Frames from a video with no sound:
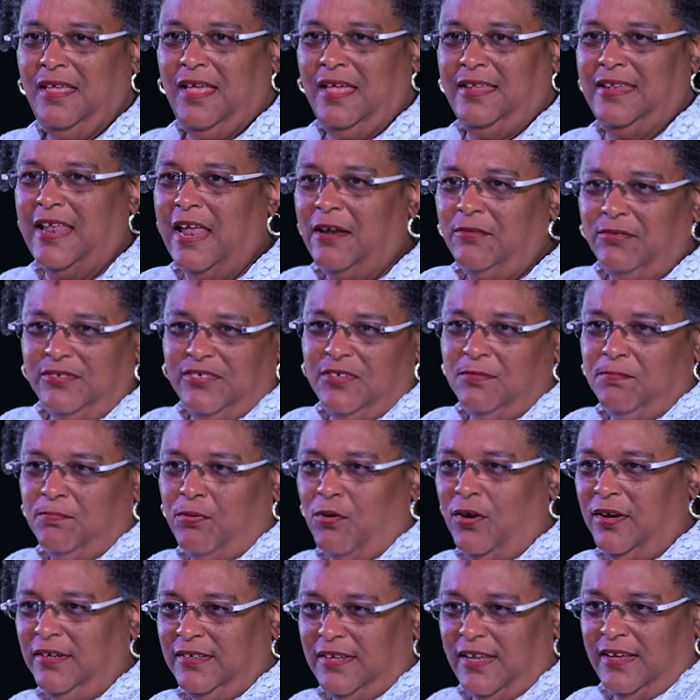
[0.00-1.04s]
And that was the
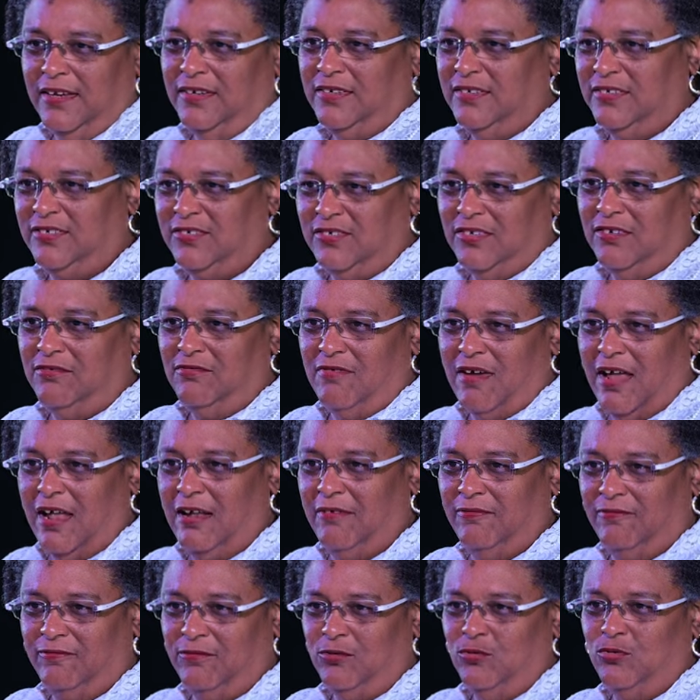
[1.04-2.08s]
point I understood,
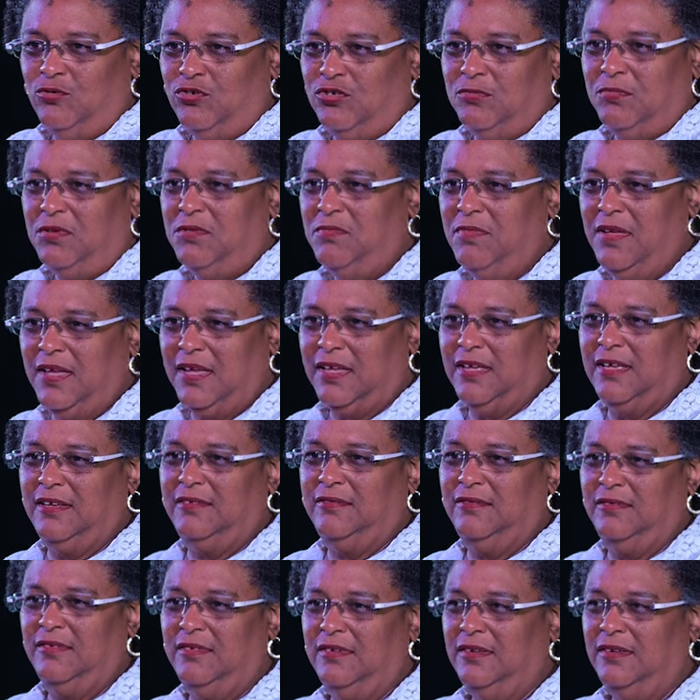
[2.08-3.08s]
Ralph, you to be making